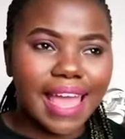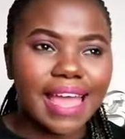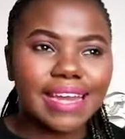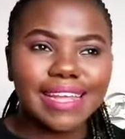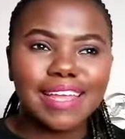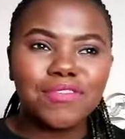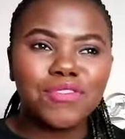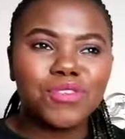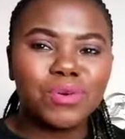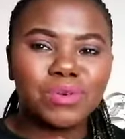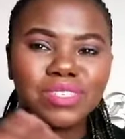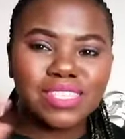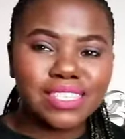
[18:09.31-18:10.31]
And if
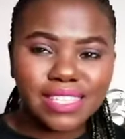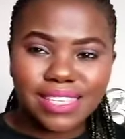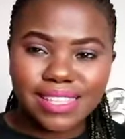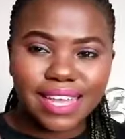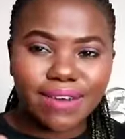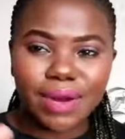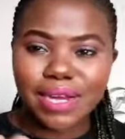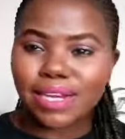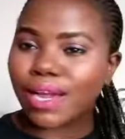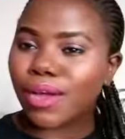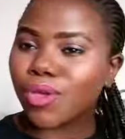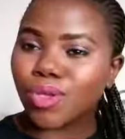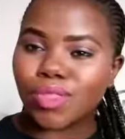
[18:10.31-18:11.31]
you're sitting there right
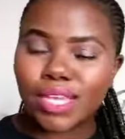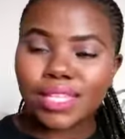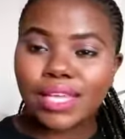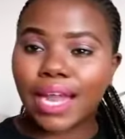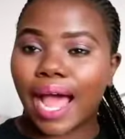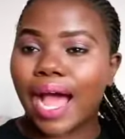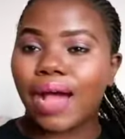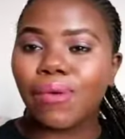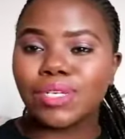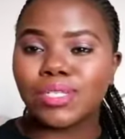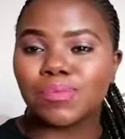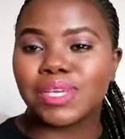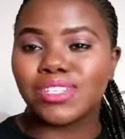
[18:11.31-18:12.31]
now, you think that I
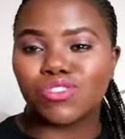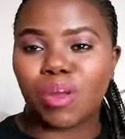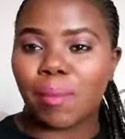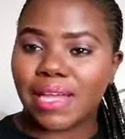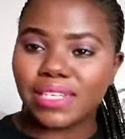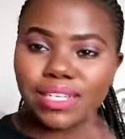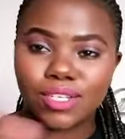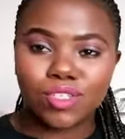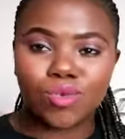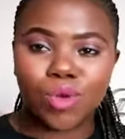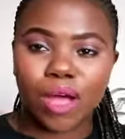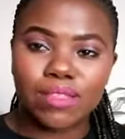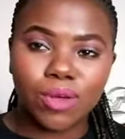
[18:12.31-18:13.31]
was being dramatic
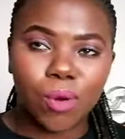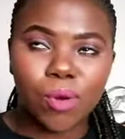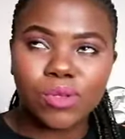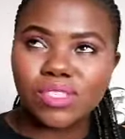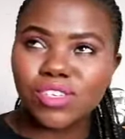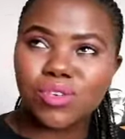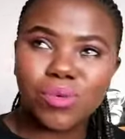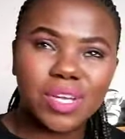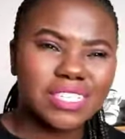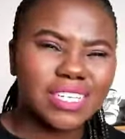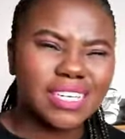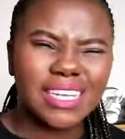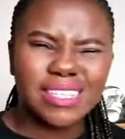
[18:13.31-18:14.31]
throughout the whole
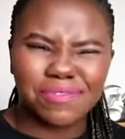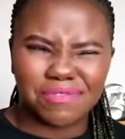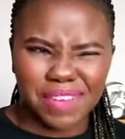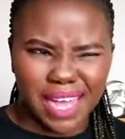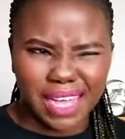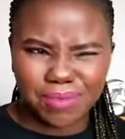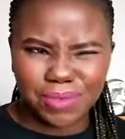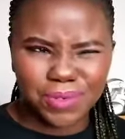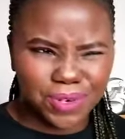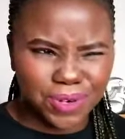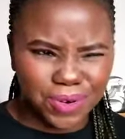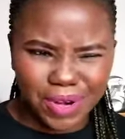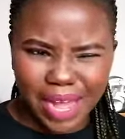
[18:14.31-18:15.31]
situation, it's fine,
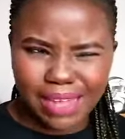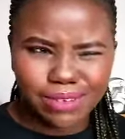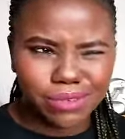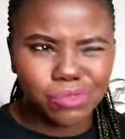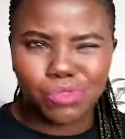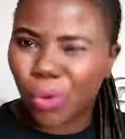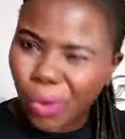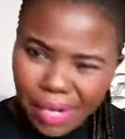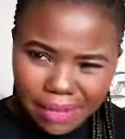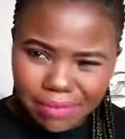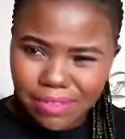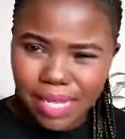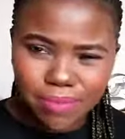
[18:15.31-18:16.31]
girl. I don't
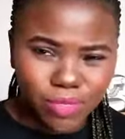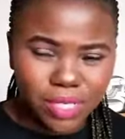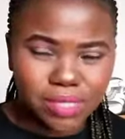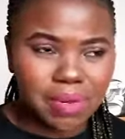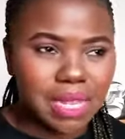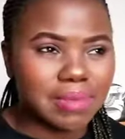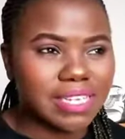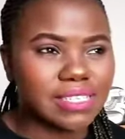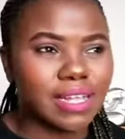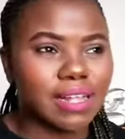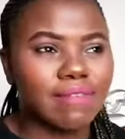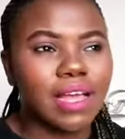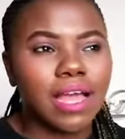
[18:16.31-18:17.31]
have time to explain
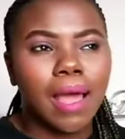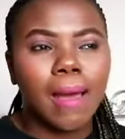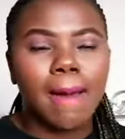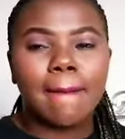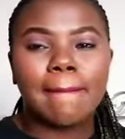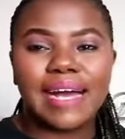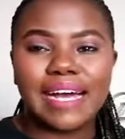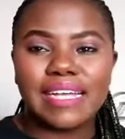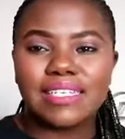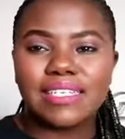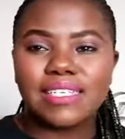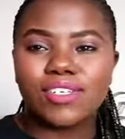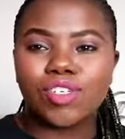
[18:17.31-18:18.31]
myself
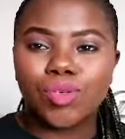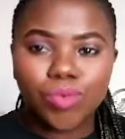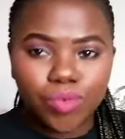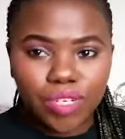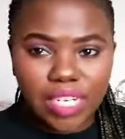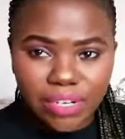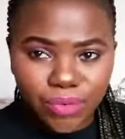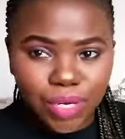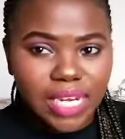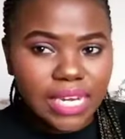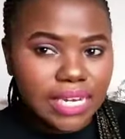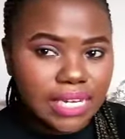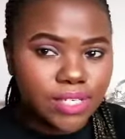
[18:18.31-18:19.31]
but you
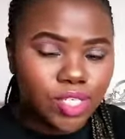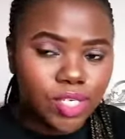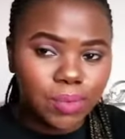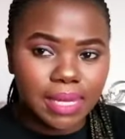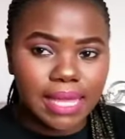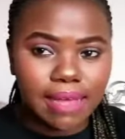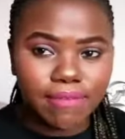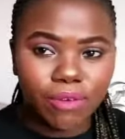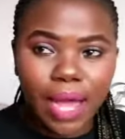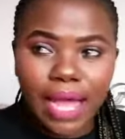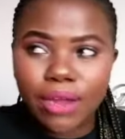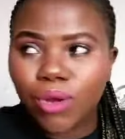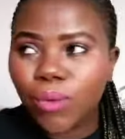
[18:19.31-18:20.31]
really need to be
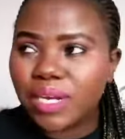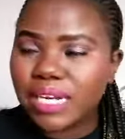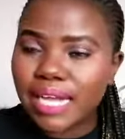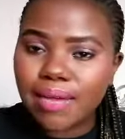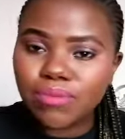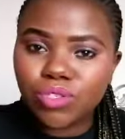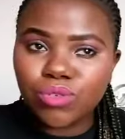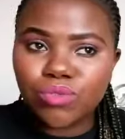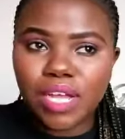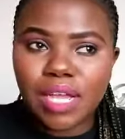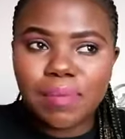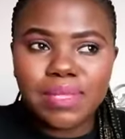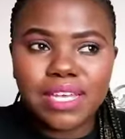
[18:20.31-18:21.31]
careful. I know when it comes to
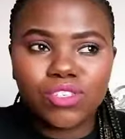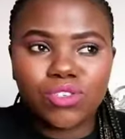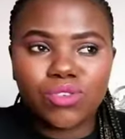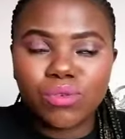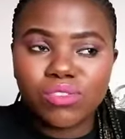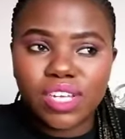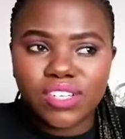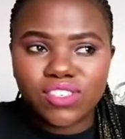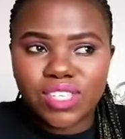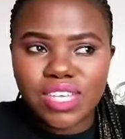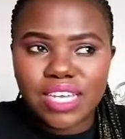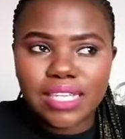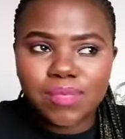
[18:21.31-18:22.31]
rape, there is no such
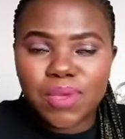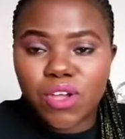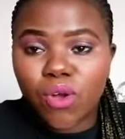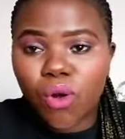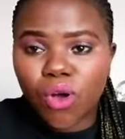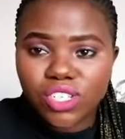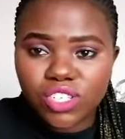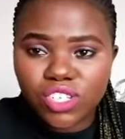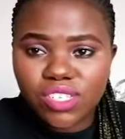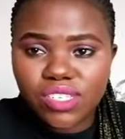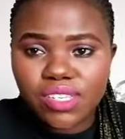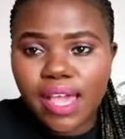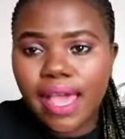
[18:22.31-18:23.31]
thing as being
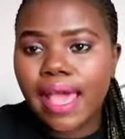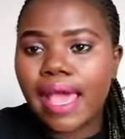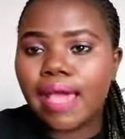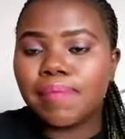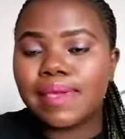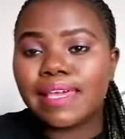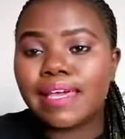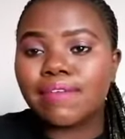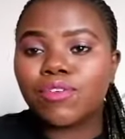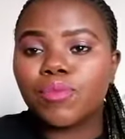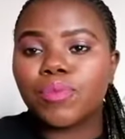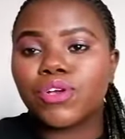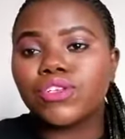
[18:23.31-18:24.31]
cautious and being
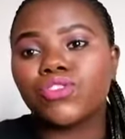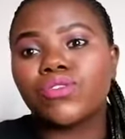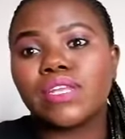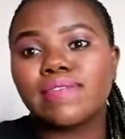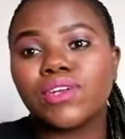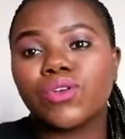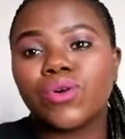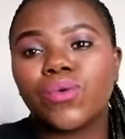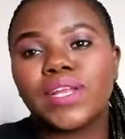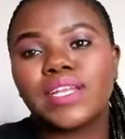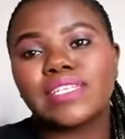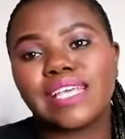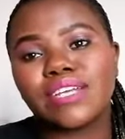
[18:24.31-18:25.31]
careful because you never know
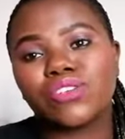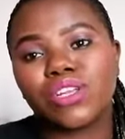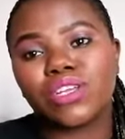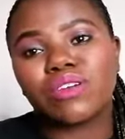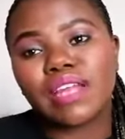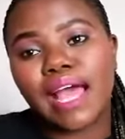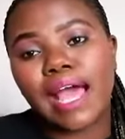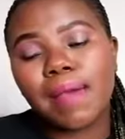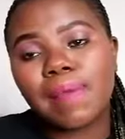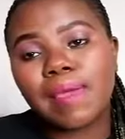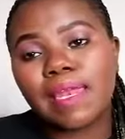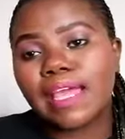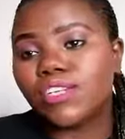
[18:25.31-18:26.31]
when it's actually going to
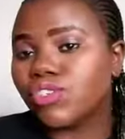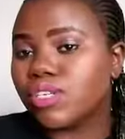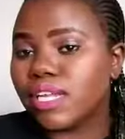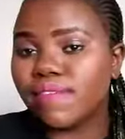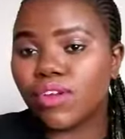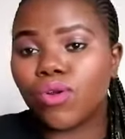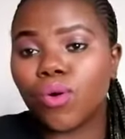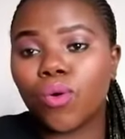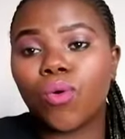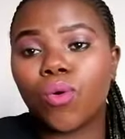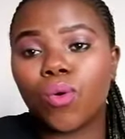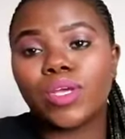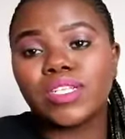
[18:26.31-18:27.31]
happen and you never know
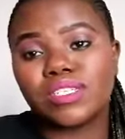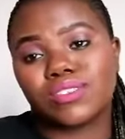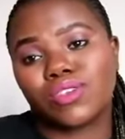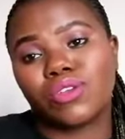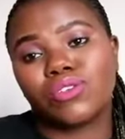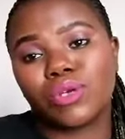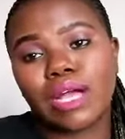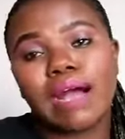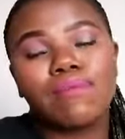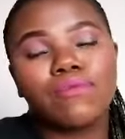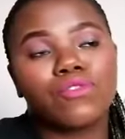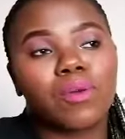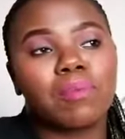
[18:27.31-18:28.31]
who it is going to
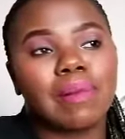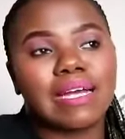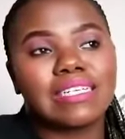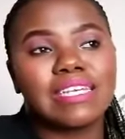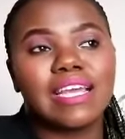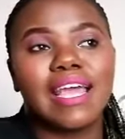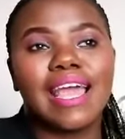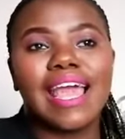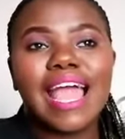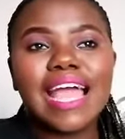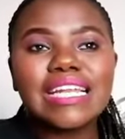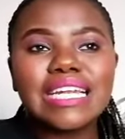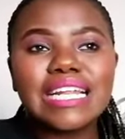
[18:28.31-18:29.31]
come from. But
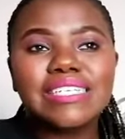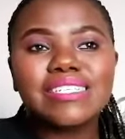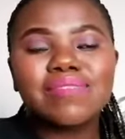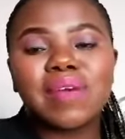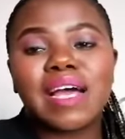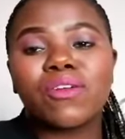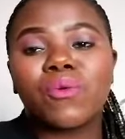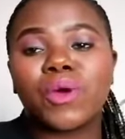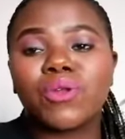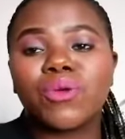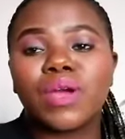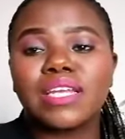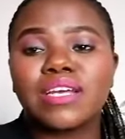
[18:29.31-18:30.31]
at least, man,
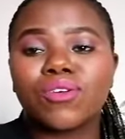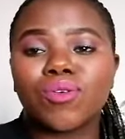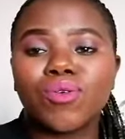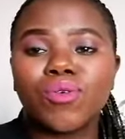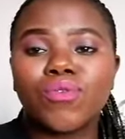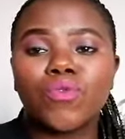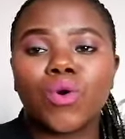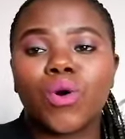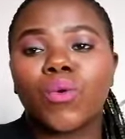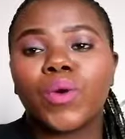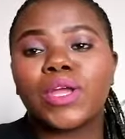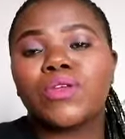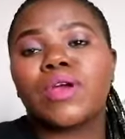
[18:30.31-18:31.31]
when you're at a groove
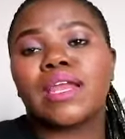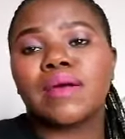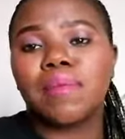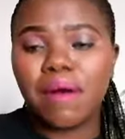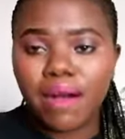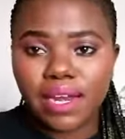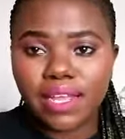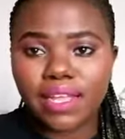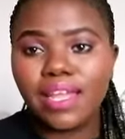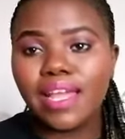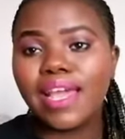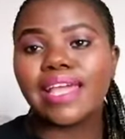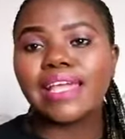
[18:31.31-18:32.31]
or when you're at a
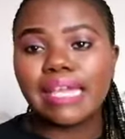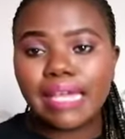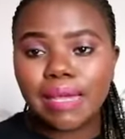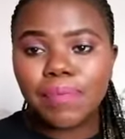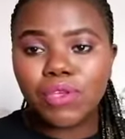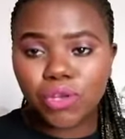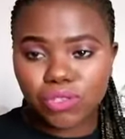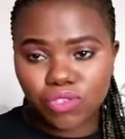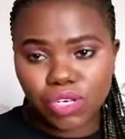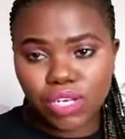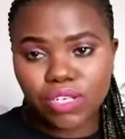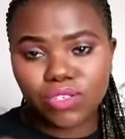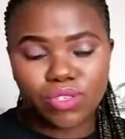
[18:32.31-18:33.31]
party, keep your
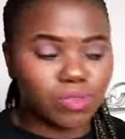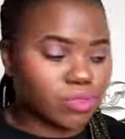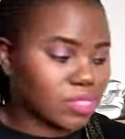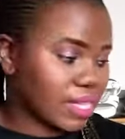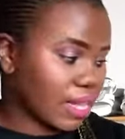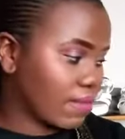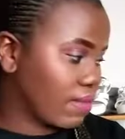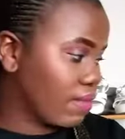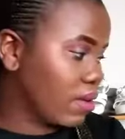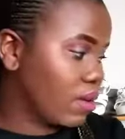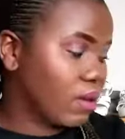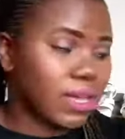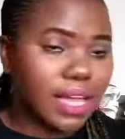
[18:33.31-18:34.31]
drink to yourself
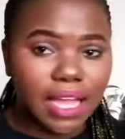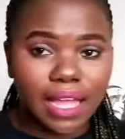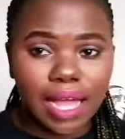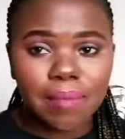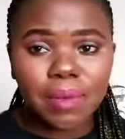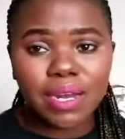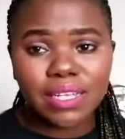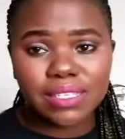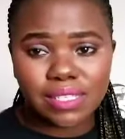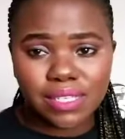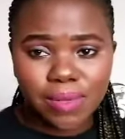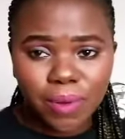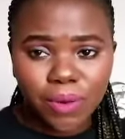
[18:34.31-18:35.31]
okay, I'm gonna
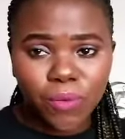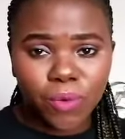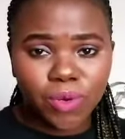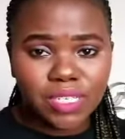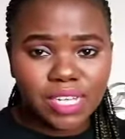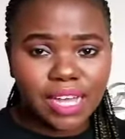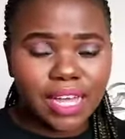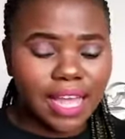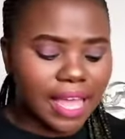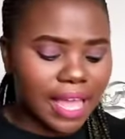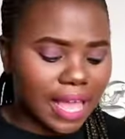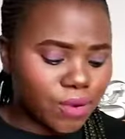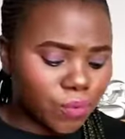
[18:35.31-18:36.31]
sip on water
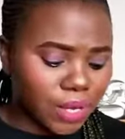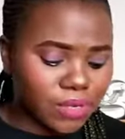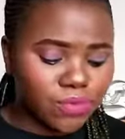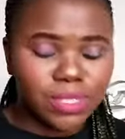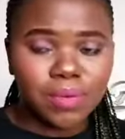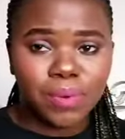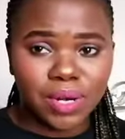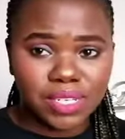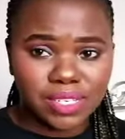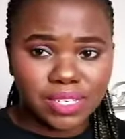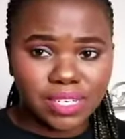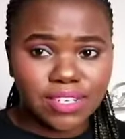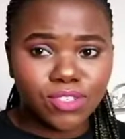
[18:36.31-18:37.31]
and wait for the
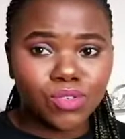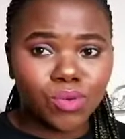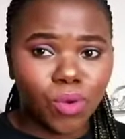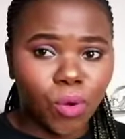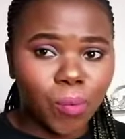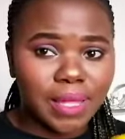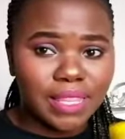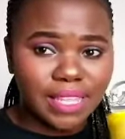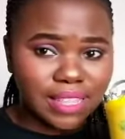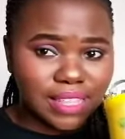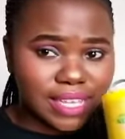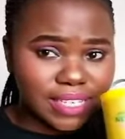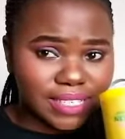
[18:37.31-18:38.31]
president to open the
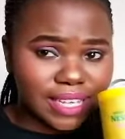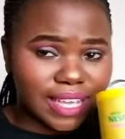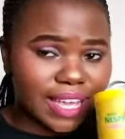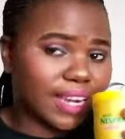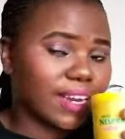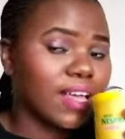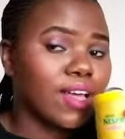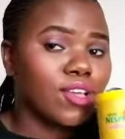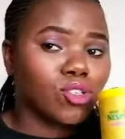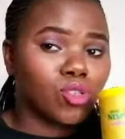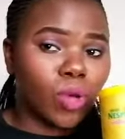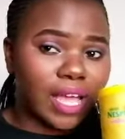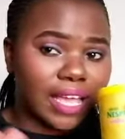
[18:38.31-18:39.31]
things again
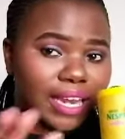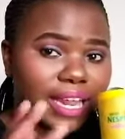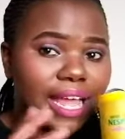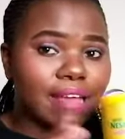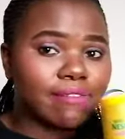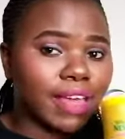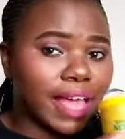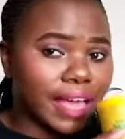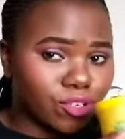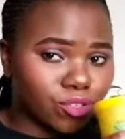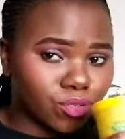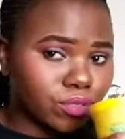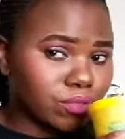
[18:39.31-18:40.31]
so I can have
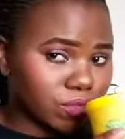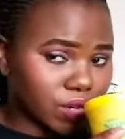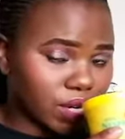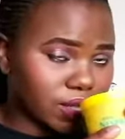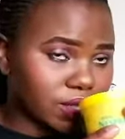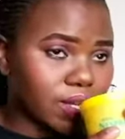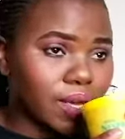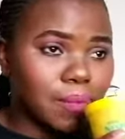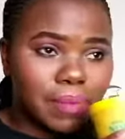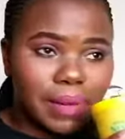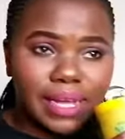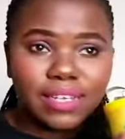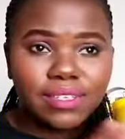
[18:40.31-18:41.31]
actual drinks.
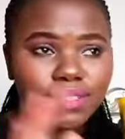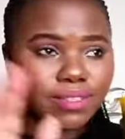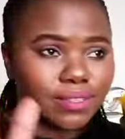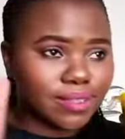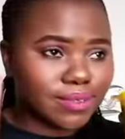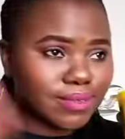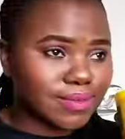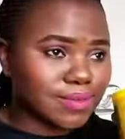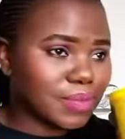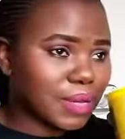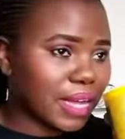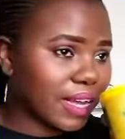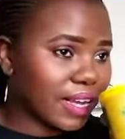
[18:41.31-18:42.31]
Bye,
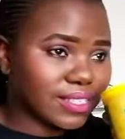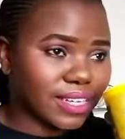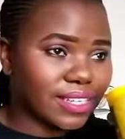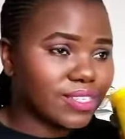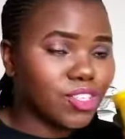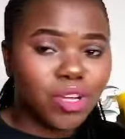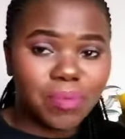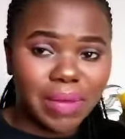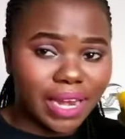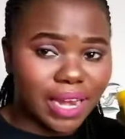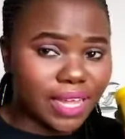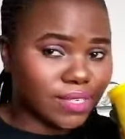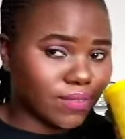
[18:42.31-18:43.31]
bye guys. I'll see you on my
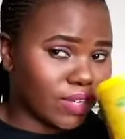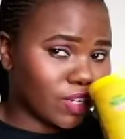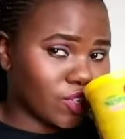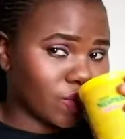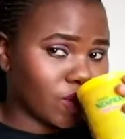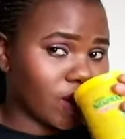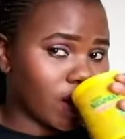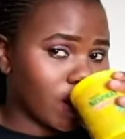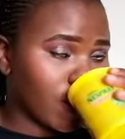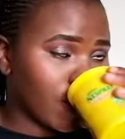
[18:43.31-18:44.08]
next video.